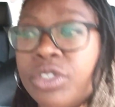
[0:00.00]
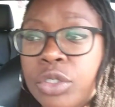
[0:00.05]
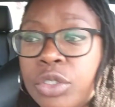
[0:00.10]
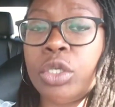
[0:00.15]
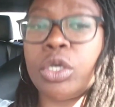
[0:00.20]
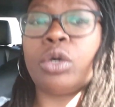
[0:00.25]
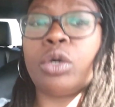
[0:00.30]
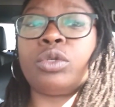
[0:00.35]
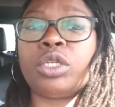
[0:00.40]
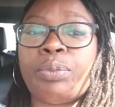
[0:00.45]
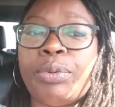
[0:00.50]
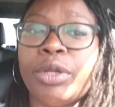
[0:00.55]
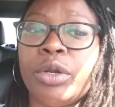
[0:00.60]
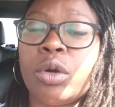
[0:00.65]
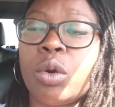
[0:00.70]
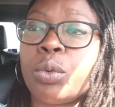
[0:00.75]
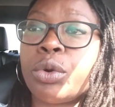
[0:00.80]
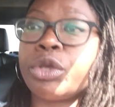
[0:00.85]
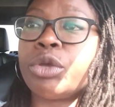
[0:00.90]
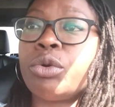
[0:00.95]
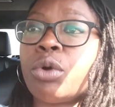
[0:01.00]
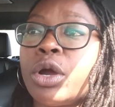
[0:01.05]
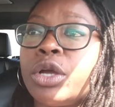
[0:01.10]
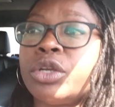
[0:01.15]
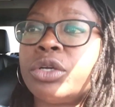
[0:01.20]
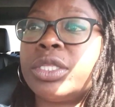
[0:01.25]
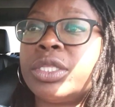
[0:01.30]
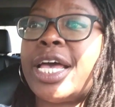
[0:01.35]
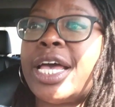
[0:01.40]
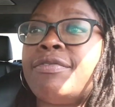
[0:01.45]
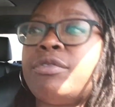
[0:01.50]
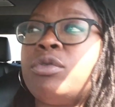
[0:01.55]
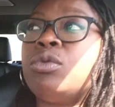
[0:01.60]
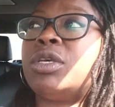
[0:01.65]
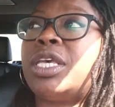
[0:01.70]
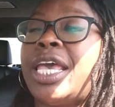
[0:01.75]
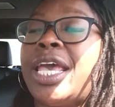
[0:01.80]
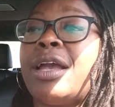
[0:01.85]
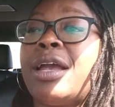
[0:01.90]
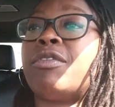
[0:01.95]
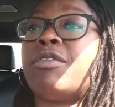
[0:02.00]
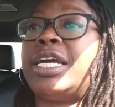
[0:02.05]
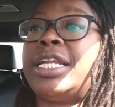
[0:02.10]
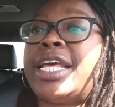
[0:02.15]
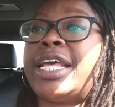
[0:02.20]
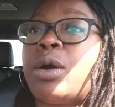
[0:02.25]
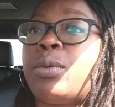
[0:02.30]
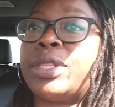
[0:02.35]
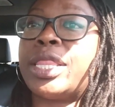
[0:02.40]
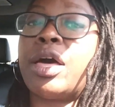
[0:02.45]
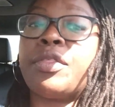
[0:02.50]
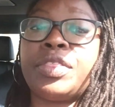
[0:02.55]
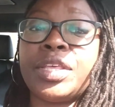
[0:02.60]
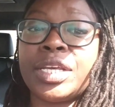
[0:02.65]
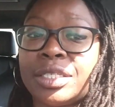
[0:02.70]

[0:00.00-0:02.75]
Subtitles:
depending on where you are in your life, you can't right now without the